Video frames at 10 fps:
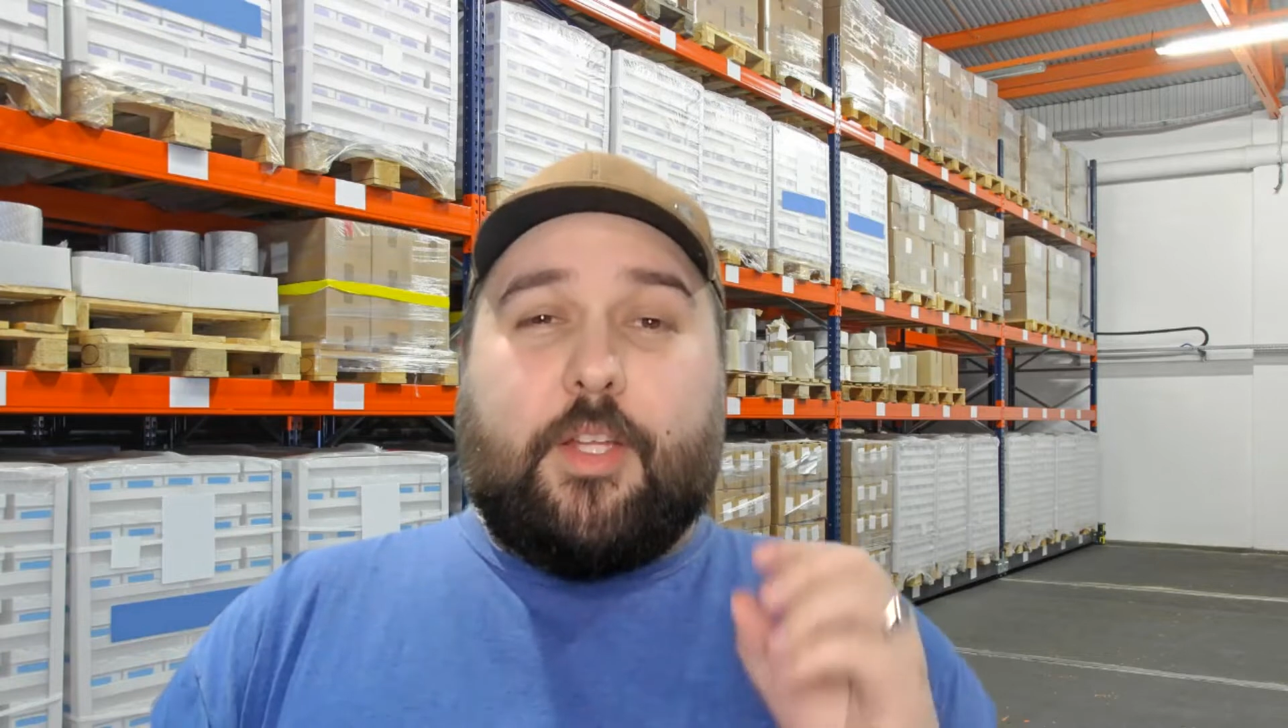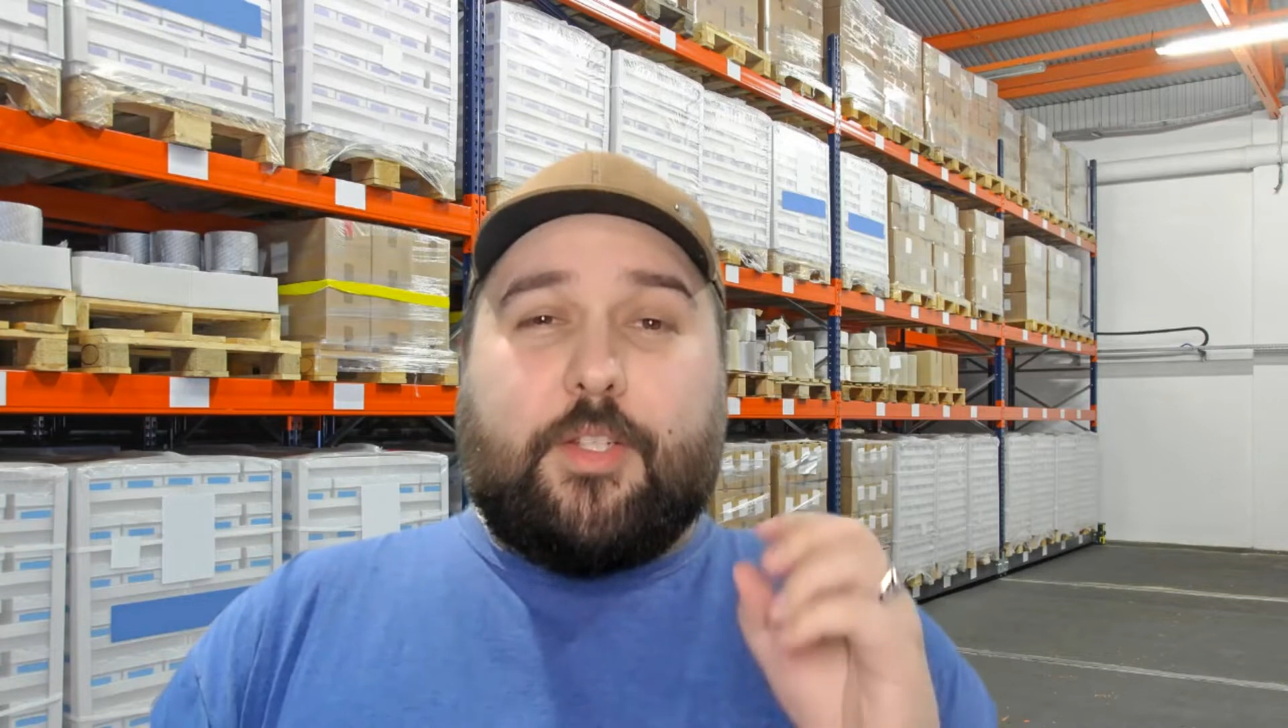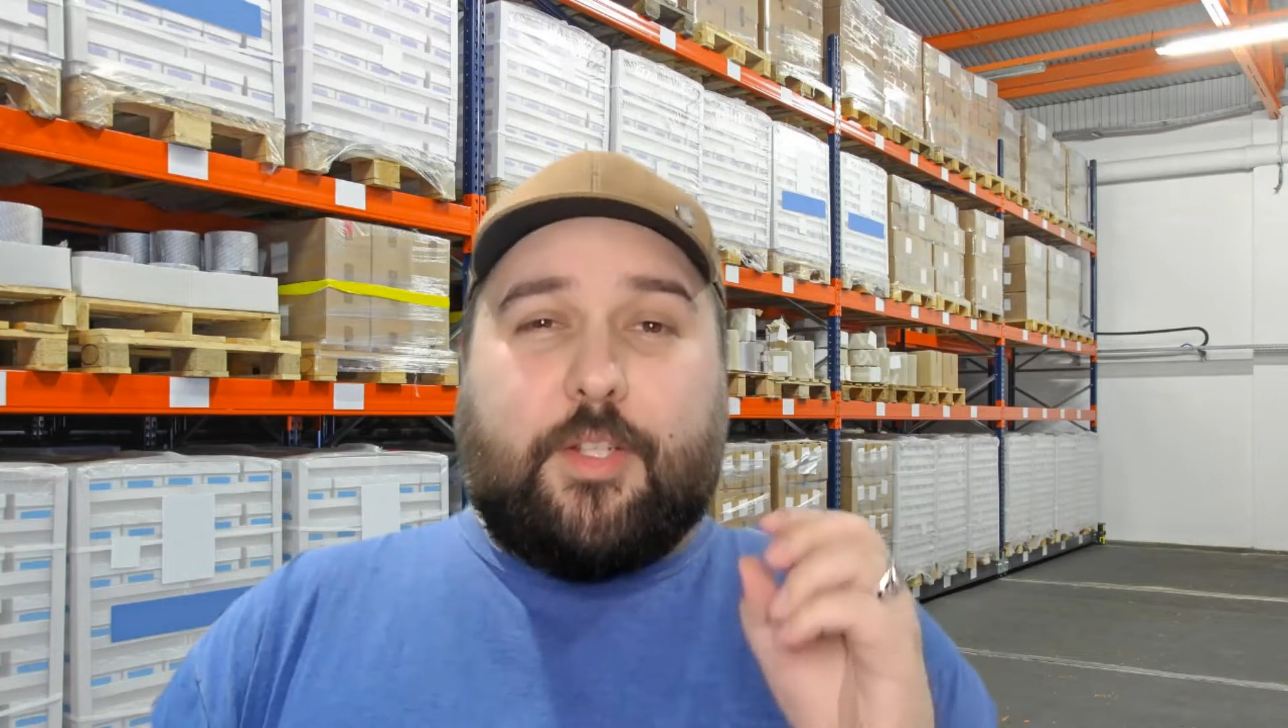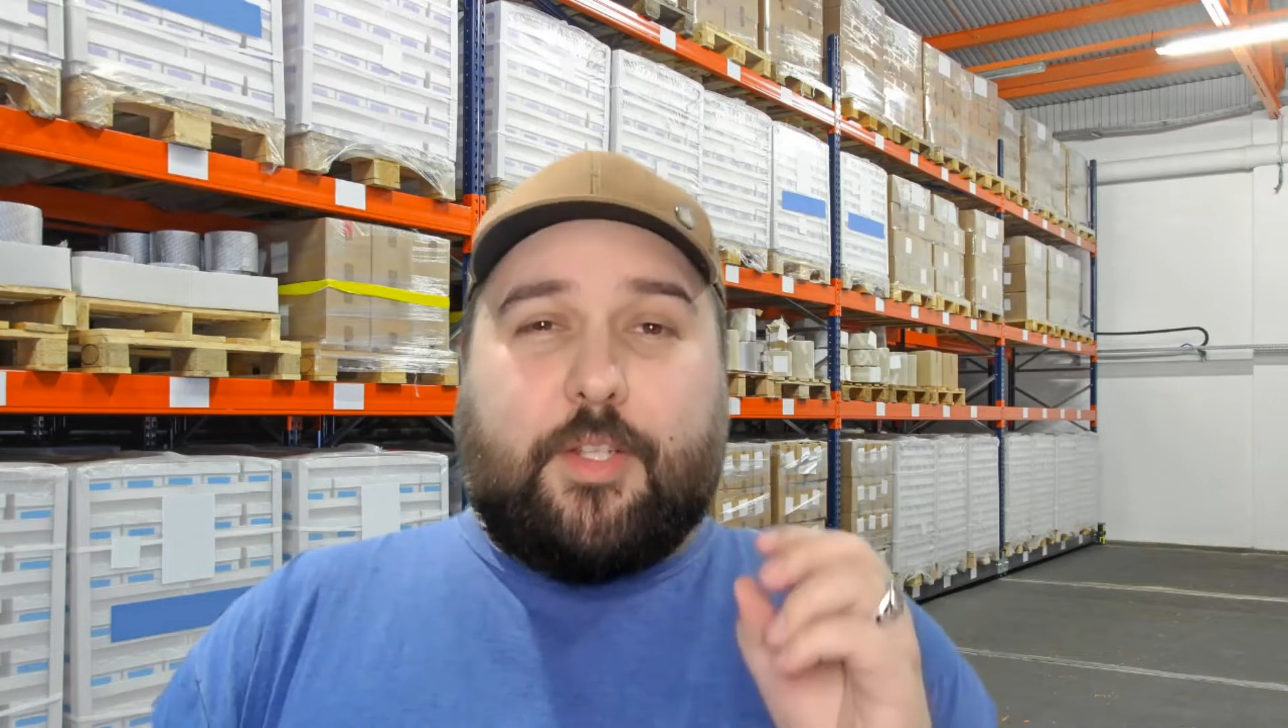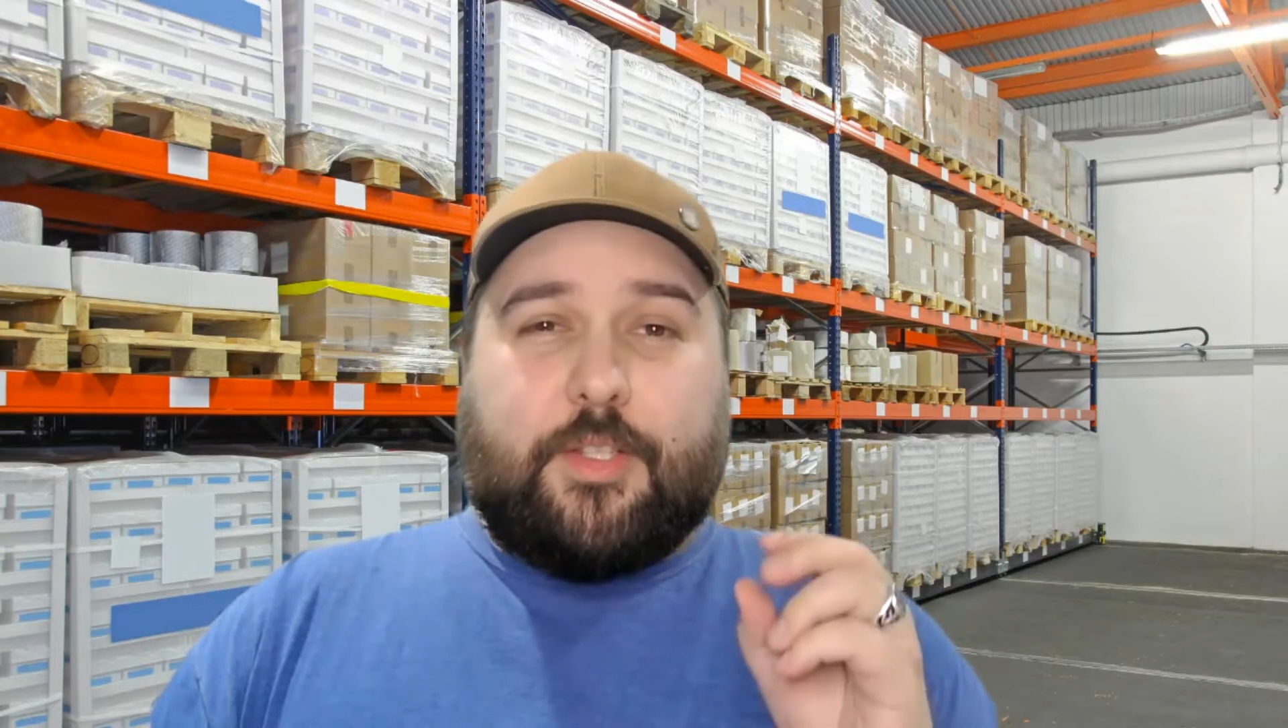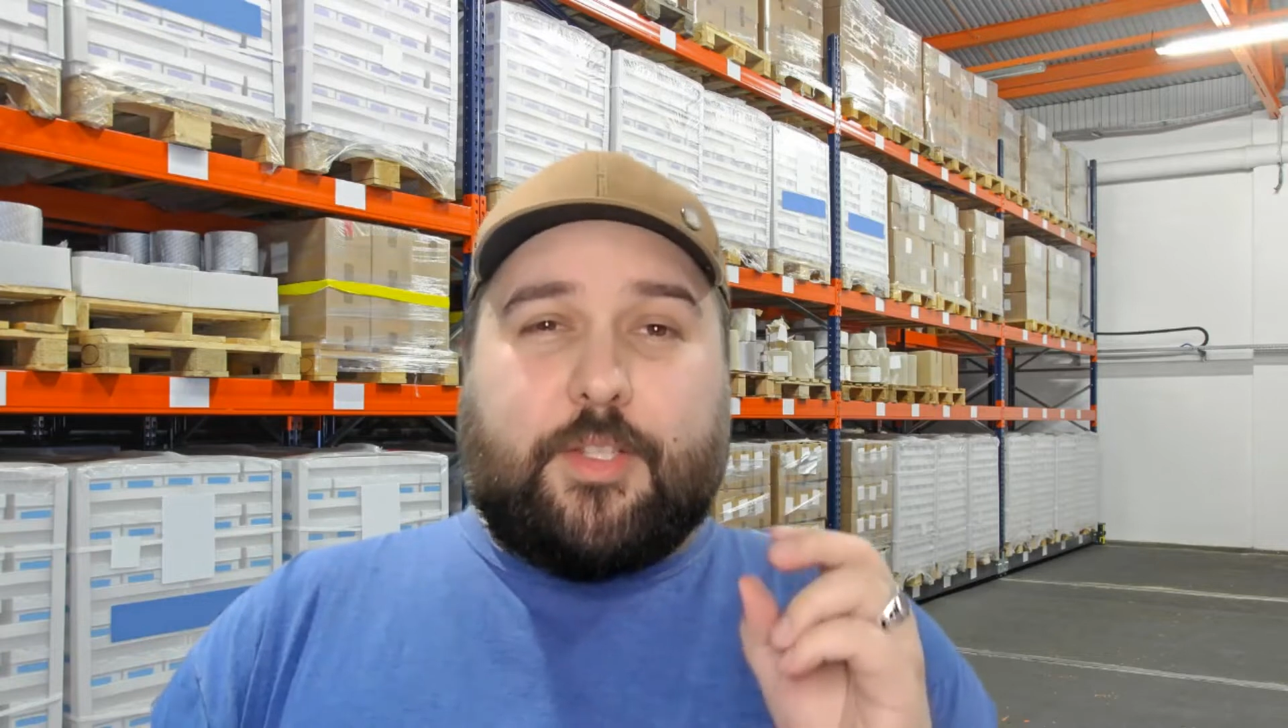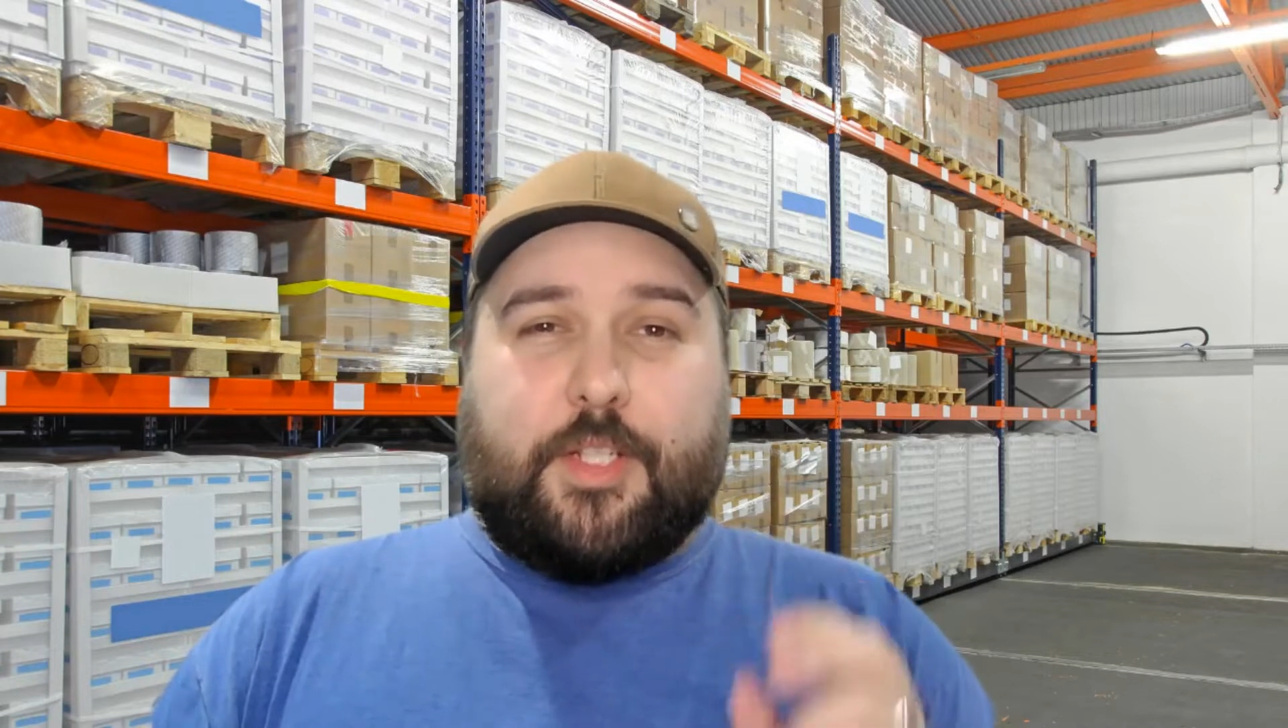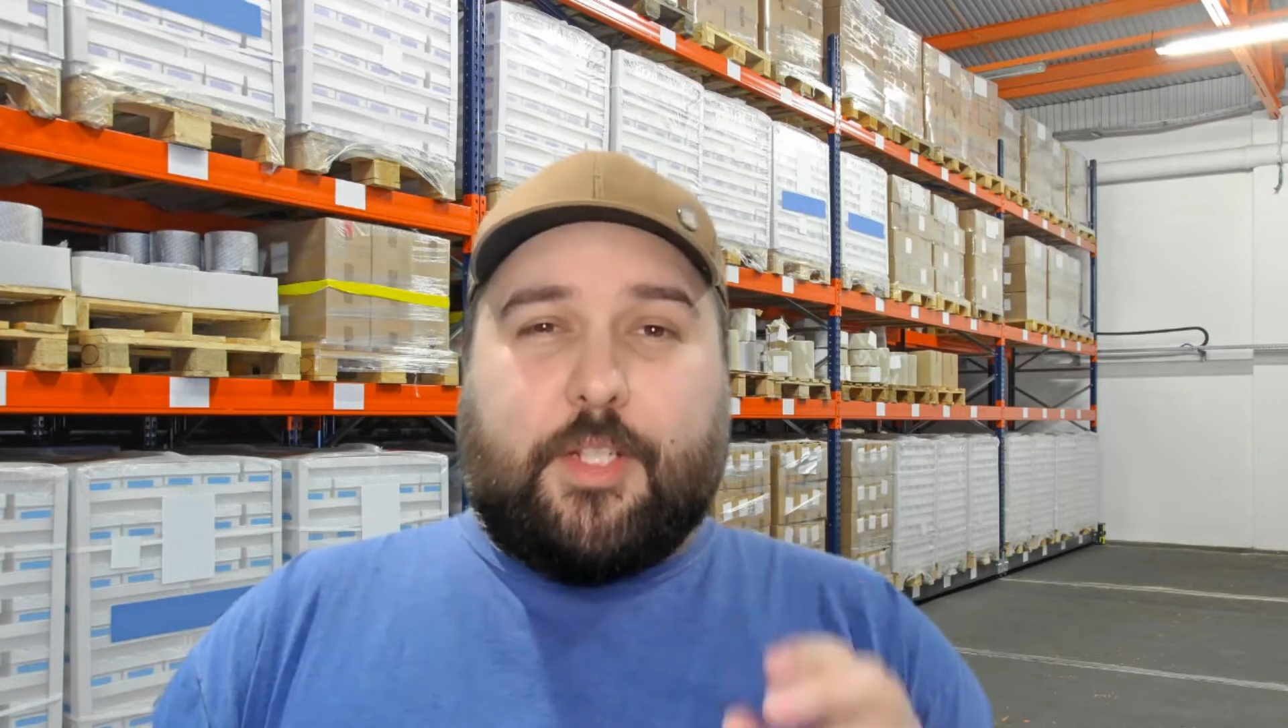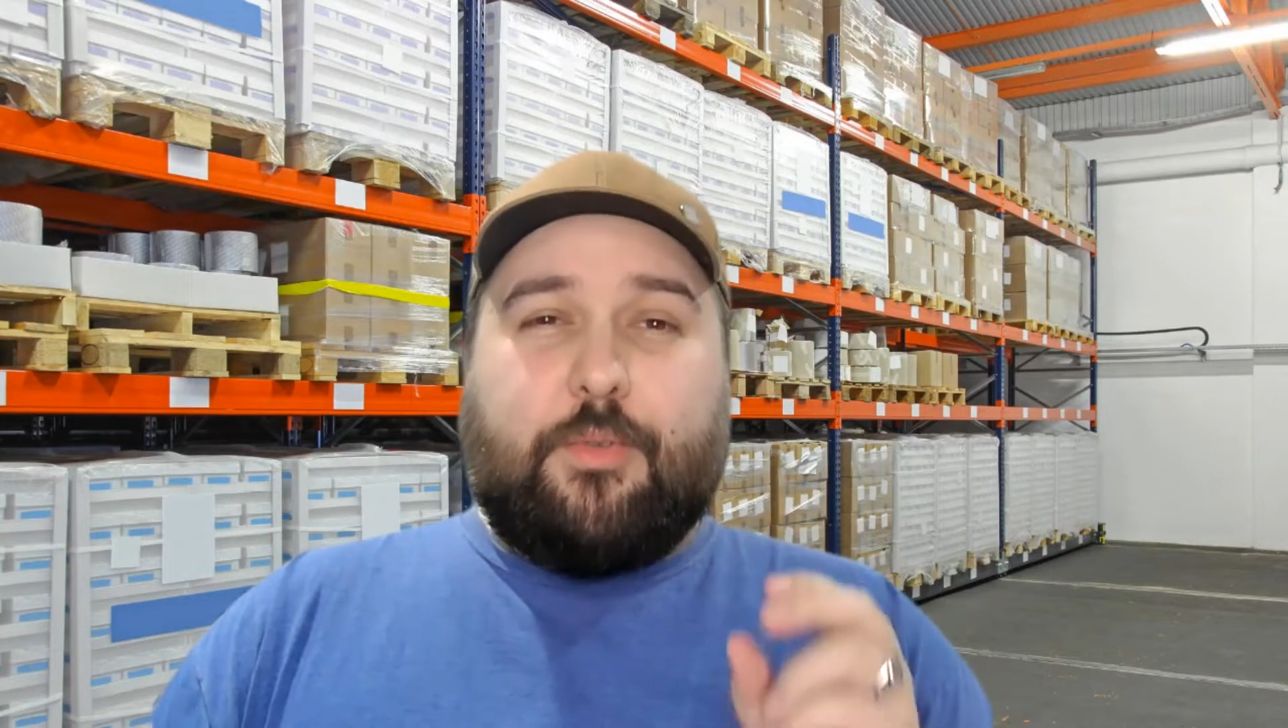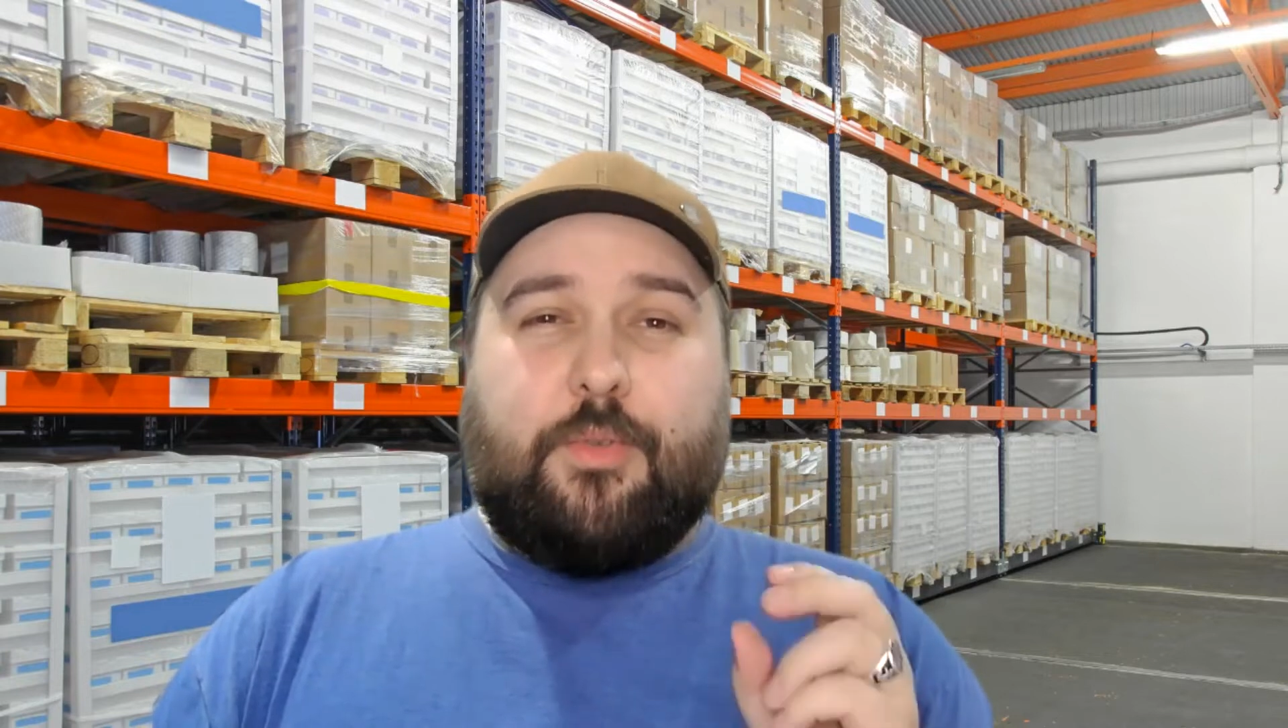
to the SKU